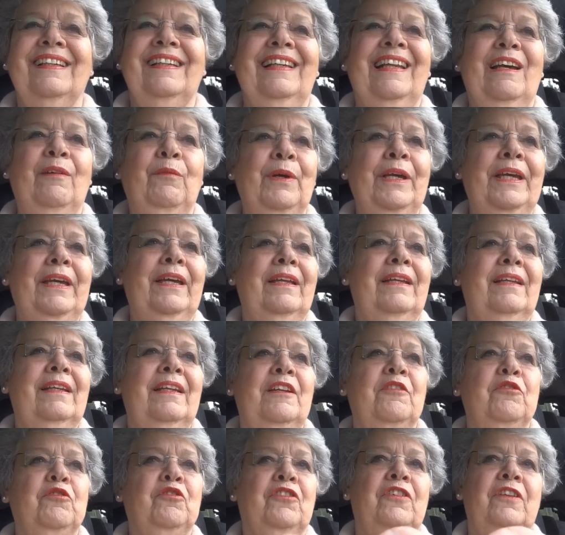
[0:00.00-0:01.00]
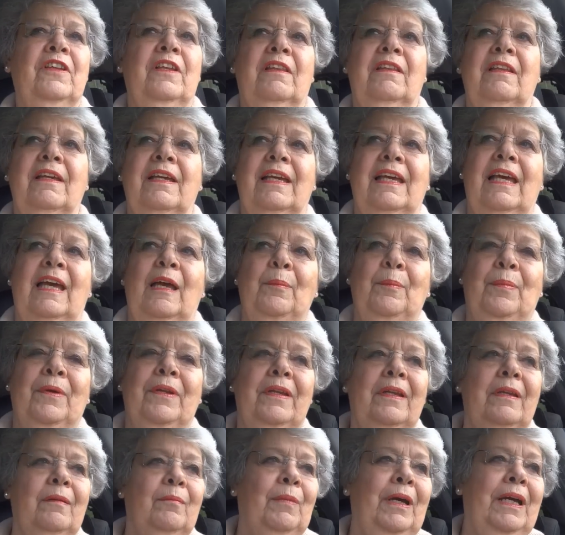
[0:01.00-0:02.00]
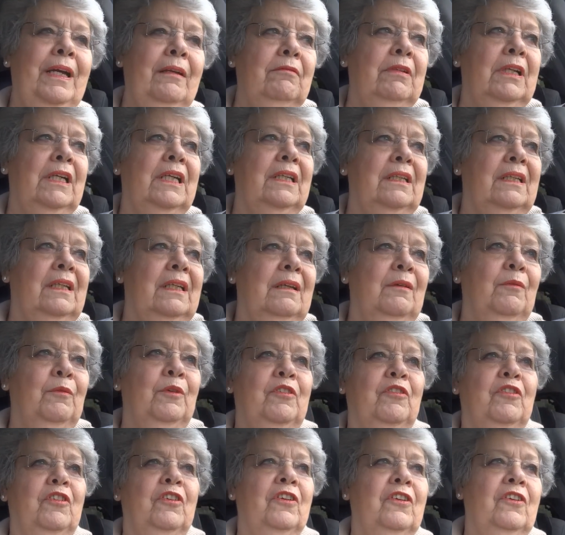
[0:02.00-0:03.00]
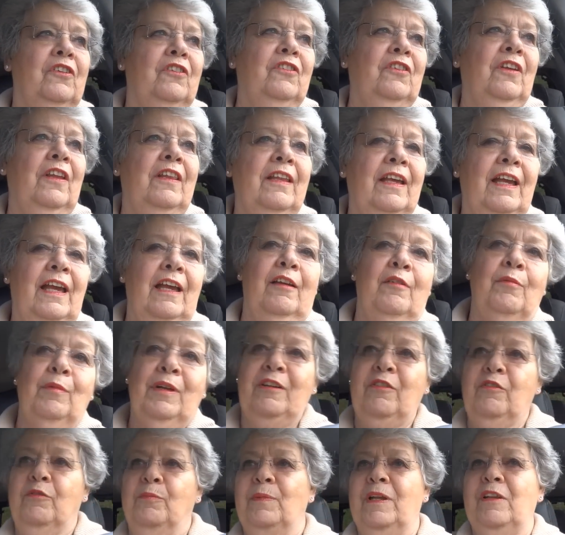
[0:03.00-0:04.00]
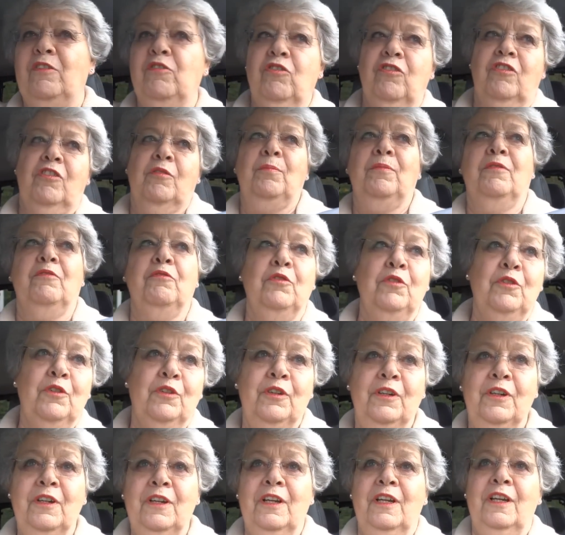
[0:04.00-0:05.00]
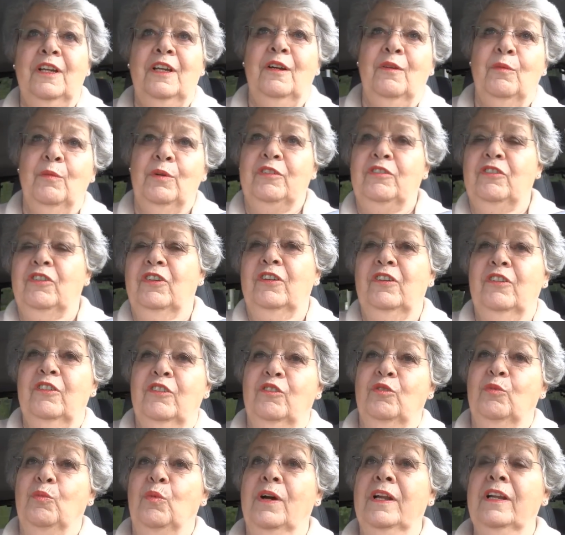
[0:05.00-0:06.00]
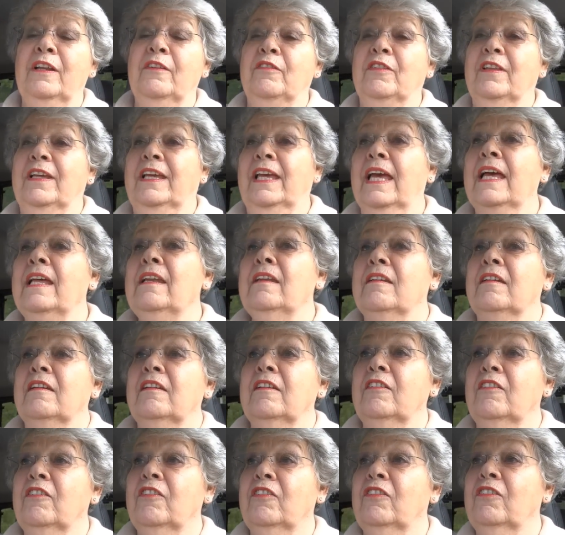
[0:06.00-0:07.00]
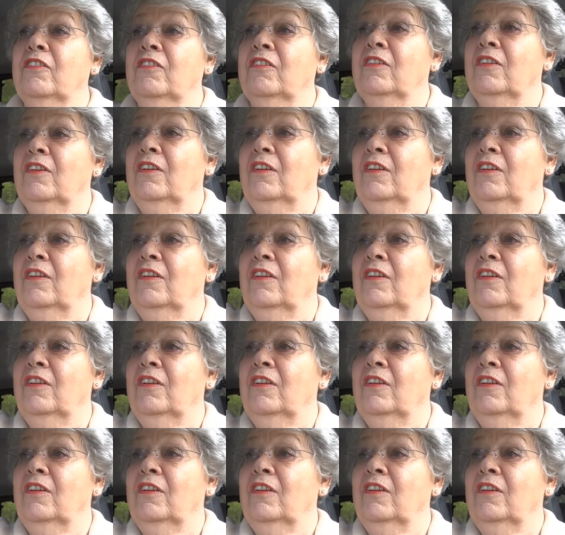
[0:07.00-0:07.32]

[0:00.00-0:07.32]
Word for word: Now, we had an interesting thing happen in my riding, which is, I think I might have mentioned it before, which is one of the candidates